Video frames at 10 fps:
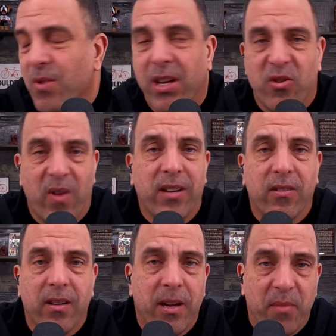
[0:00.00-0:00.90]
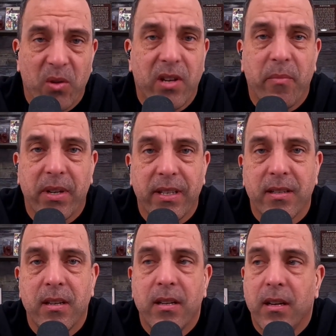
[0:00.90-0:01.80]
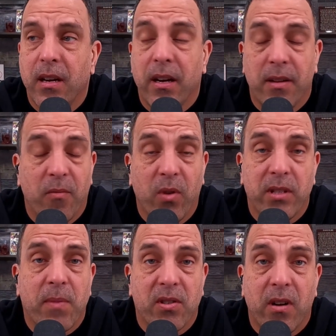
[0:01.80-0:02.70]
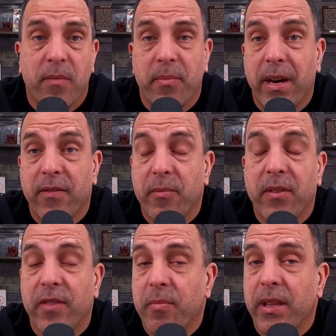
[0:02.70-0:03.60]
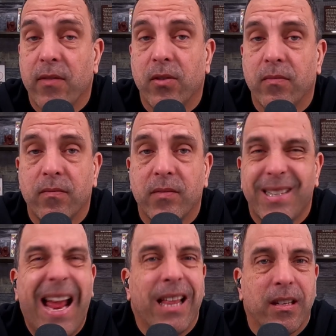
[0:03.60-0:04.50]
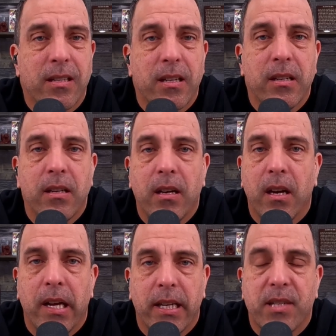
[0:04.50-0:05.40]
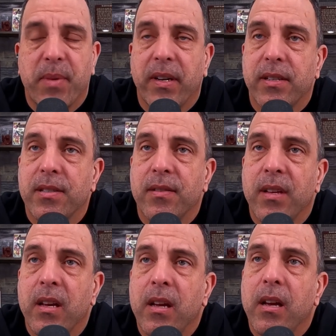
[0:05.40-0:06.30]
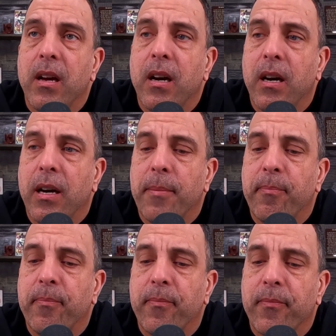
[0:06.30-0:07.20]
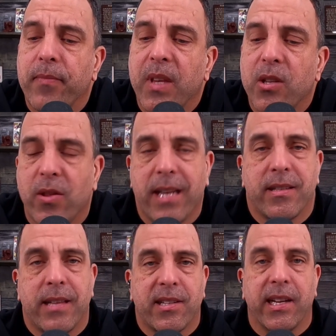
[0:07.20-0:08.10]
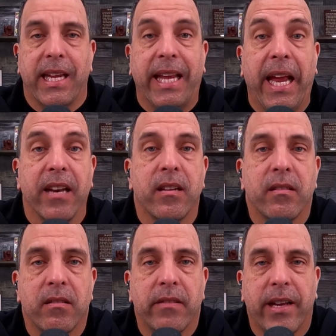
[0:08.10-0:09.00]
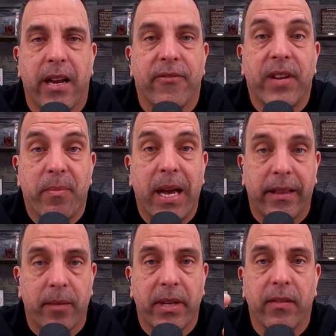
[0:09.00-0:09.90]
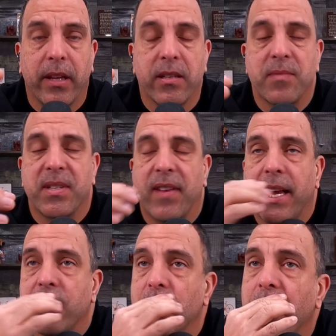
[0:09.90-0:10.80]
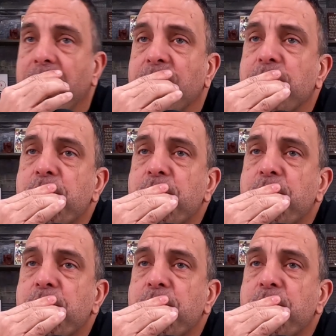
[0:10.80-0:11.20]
director at most companies, a really small startup. It might even be a VP level talent and experience. So that's going to gate the kind of feedback that I'm giving in this specific answer. And